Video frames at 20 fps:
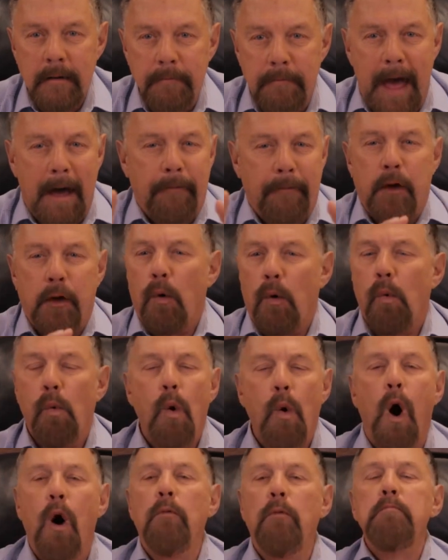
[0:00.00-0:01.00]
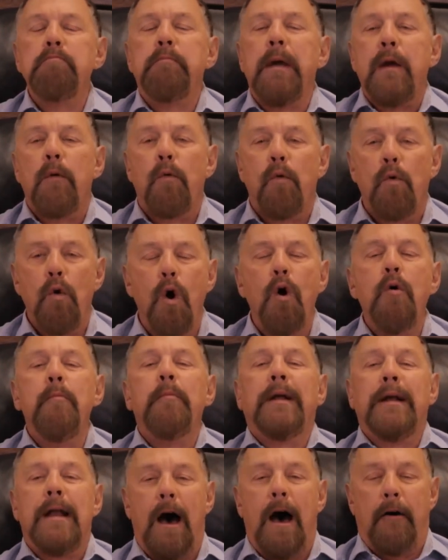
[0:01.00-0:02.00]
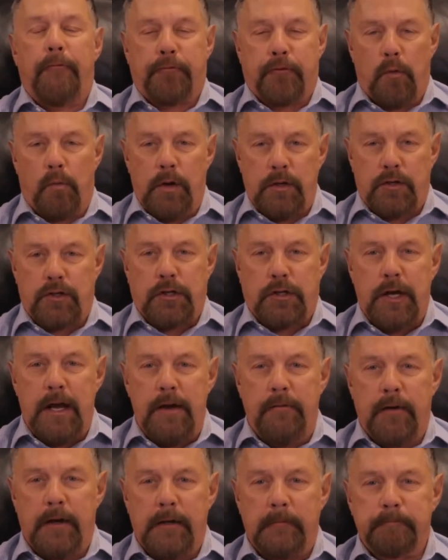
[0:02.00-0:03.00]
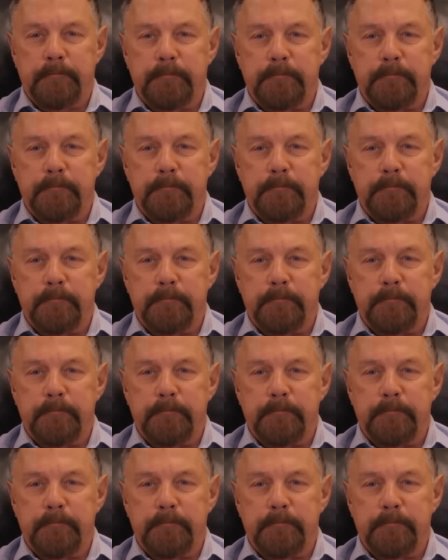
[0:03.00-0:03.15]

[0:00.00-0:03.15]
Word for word: that there won't be room enough to receive it.